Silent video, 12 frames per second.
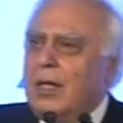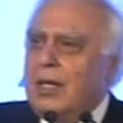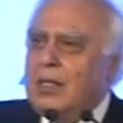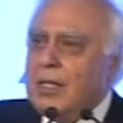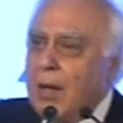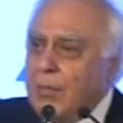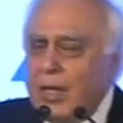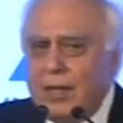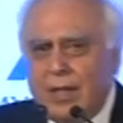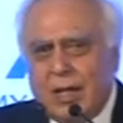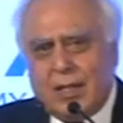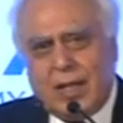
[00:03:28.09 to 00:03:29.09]
is
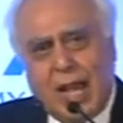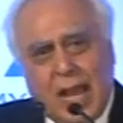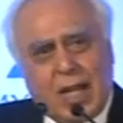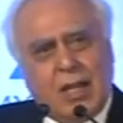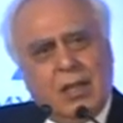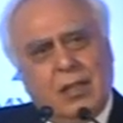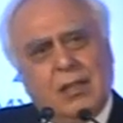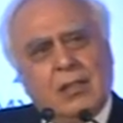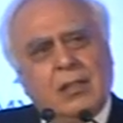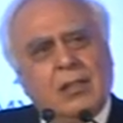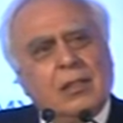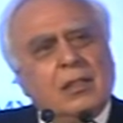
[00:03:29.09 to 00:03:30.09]
something that can